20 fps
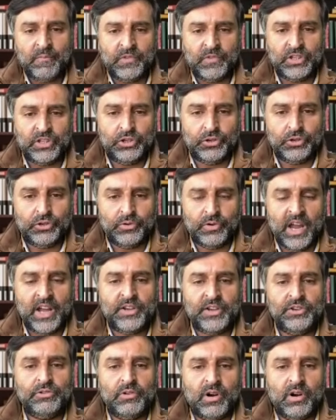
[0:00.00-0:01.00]
with you
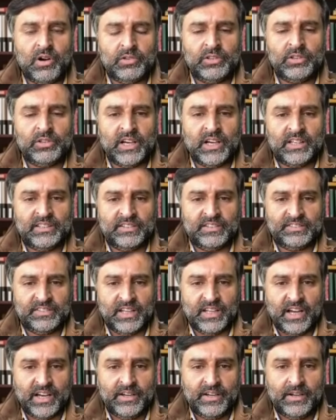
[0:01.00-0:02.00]
and you are on the other
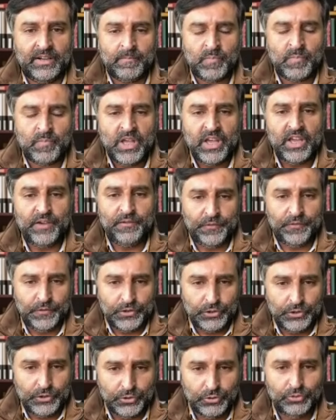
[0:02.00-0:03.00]
side, if
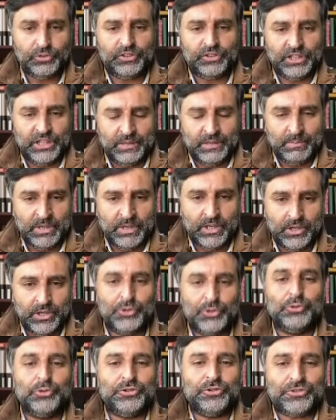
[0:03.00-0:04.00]
you see me,
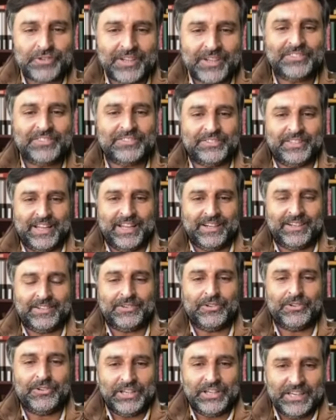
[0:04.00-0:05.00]
you trust that
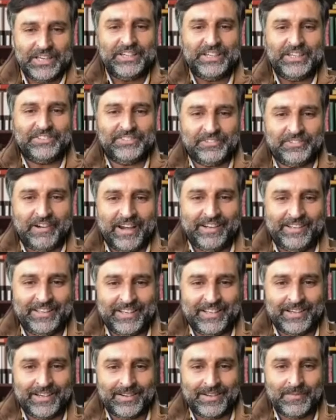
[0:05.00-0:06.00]
he's right
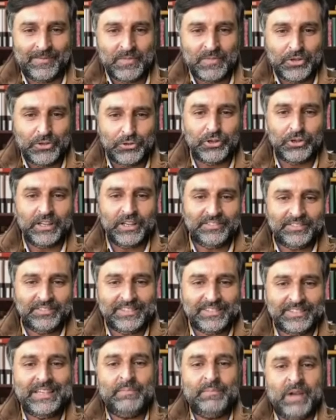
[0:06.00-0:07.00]
there. You can
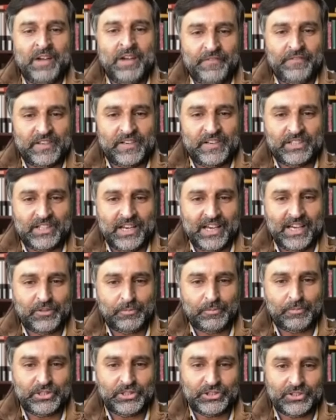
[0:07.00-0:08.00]
see my facial
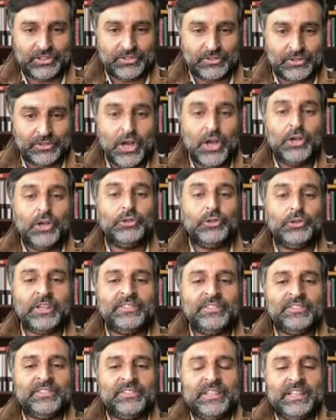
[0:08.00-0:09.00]
expressions. You
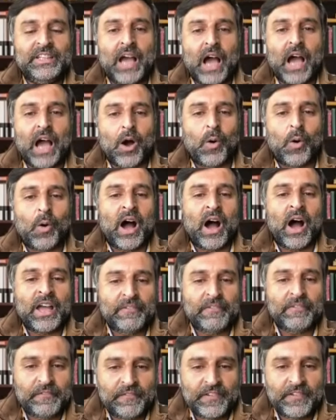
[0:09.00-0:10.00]
can see how I
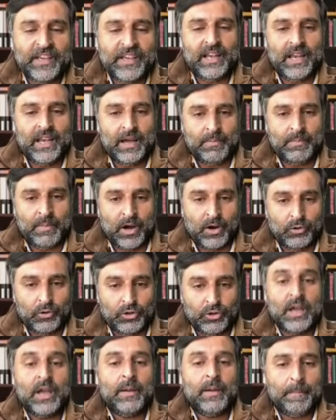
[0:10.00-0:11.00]
feel about
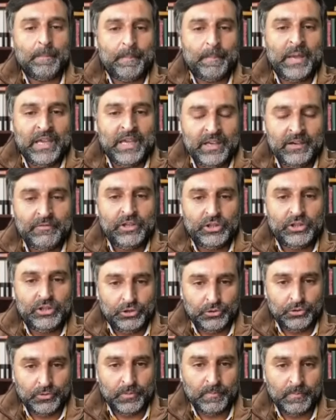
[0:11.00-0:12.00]
being with
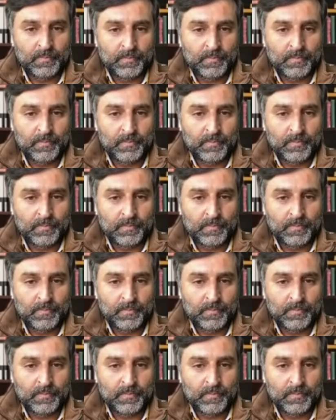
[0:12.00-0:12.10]
you.